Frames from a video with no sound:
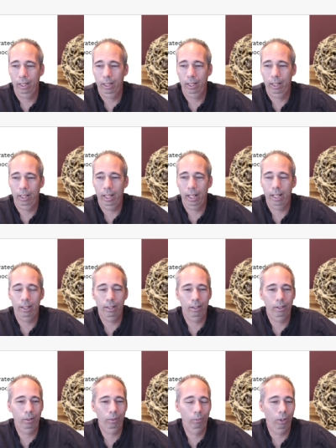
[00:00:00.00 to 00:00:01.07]
And
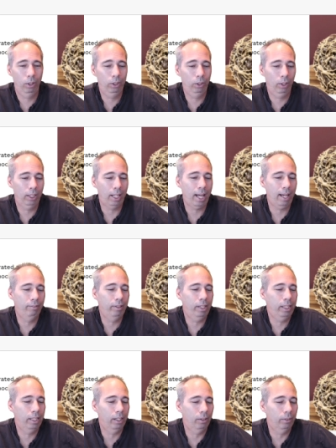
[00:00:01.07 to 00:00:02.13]
we'll do a live
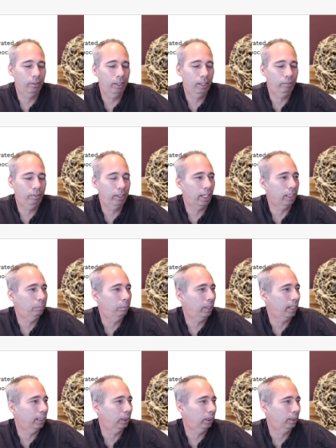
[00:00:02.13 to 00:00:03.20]
video. And if you guys put
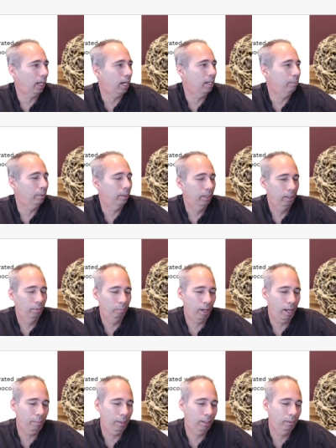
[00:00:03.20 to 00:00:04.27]
on Skype
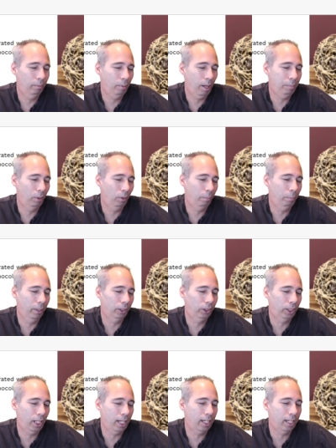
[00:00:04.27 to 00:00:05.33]
Maybe maybe we'll put
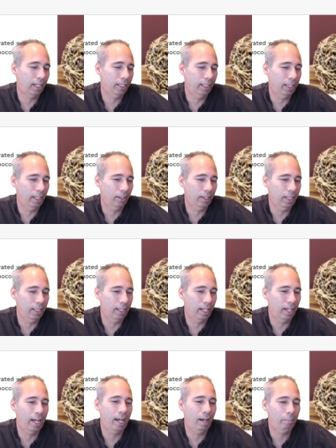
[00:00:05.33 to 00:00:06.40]
Shannon on the air eating that
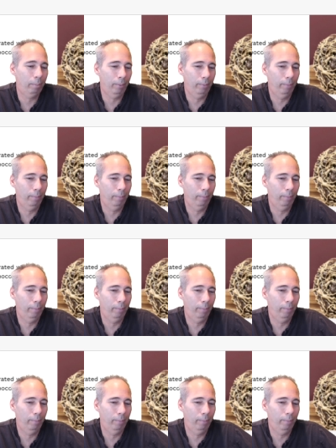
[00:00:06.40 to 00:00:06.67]
apple.